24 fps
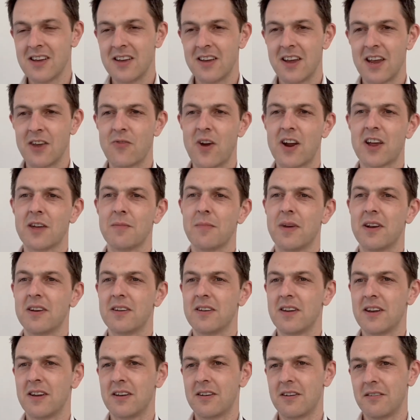in
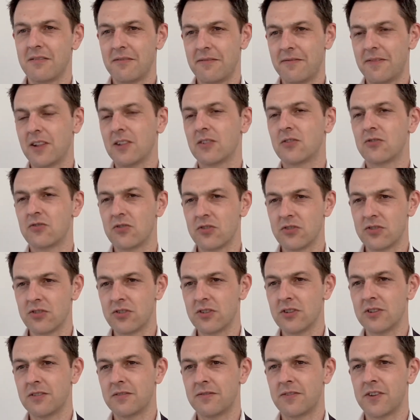recommending Phil
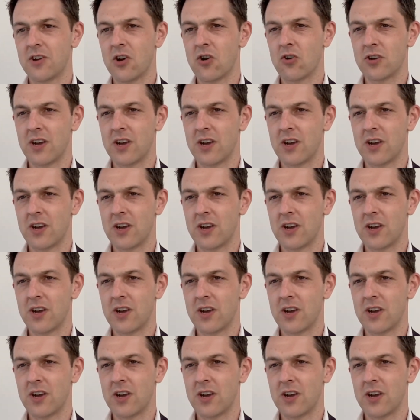Grundel for your